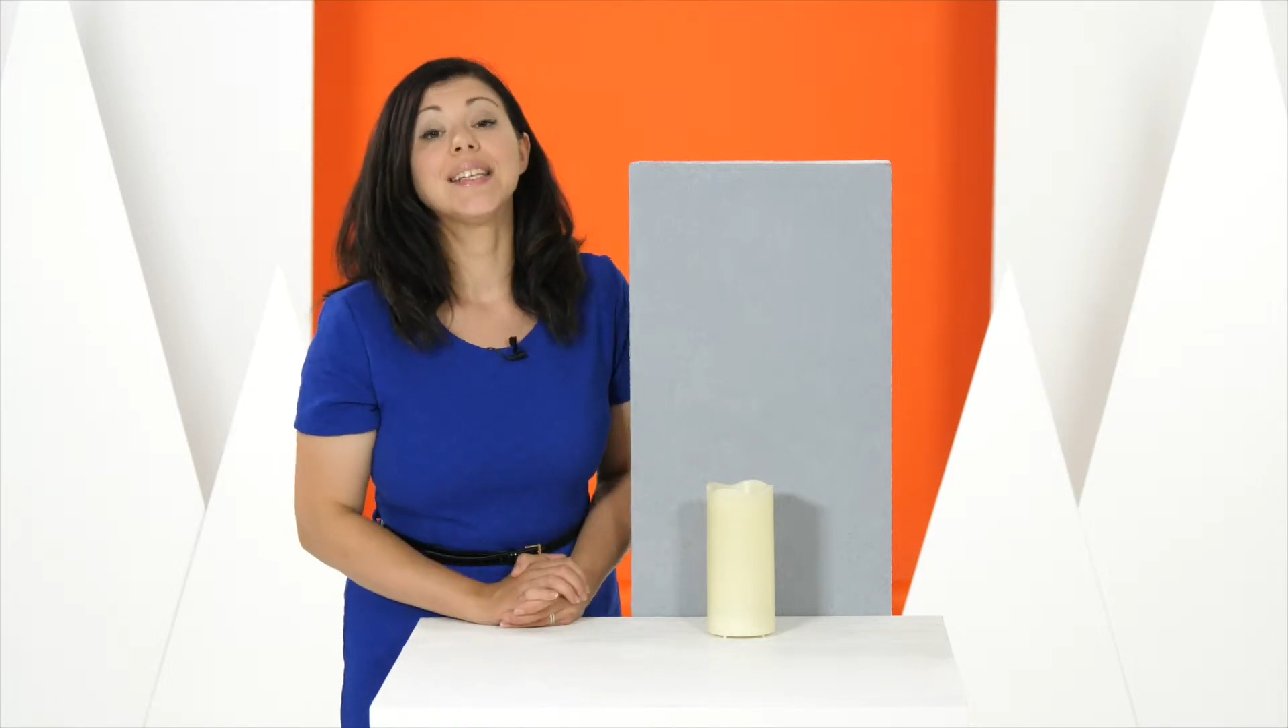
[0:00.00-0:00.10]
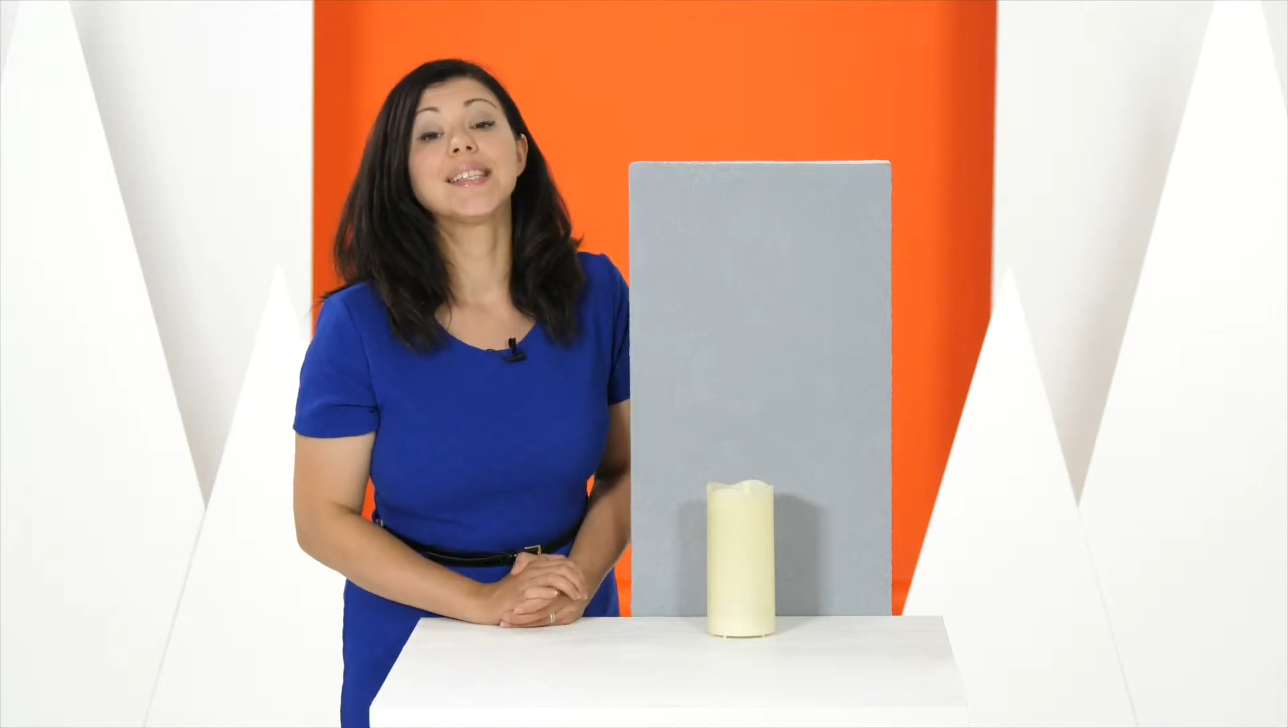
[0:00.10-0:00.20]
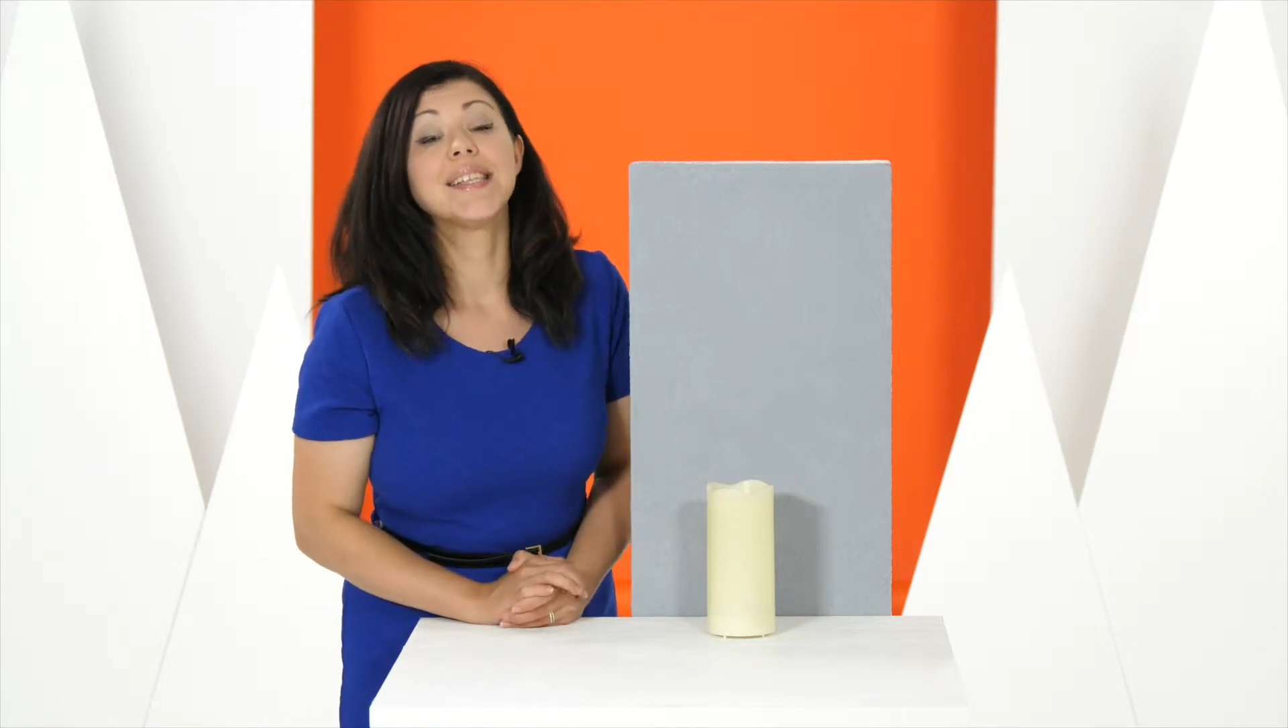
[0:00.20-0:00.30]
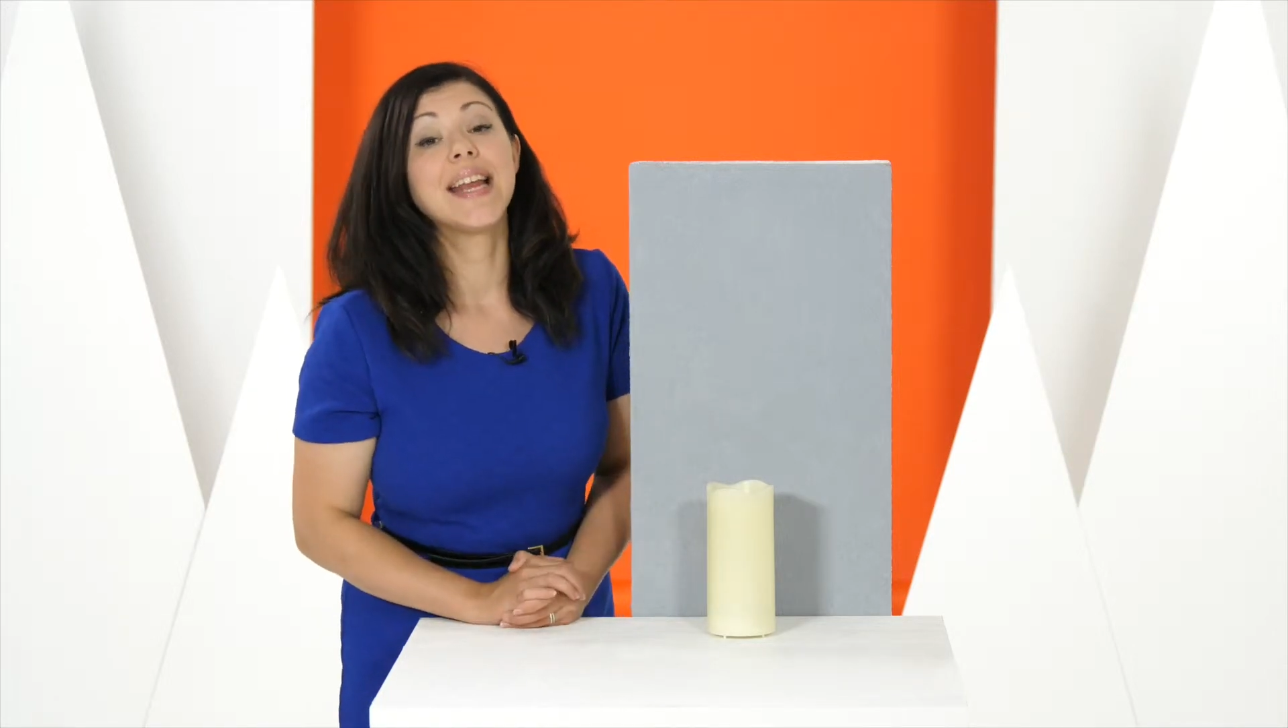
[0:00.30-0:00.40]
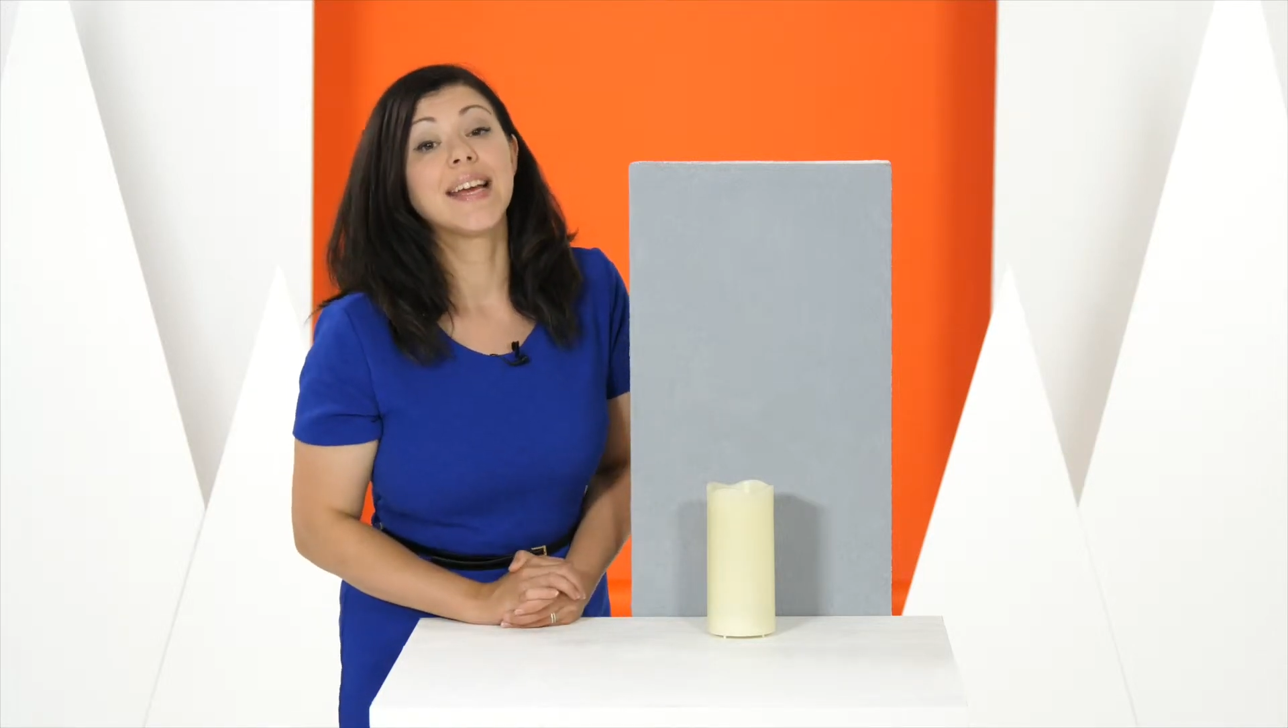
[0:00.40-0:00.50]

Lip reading: it's an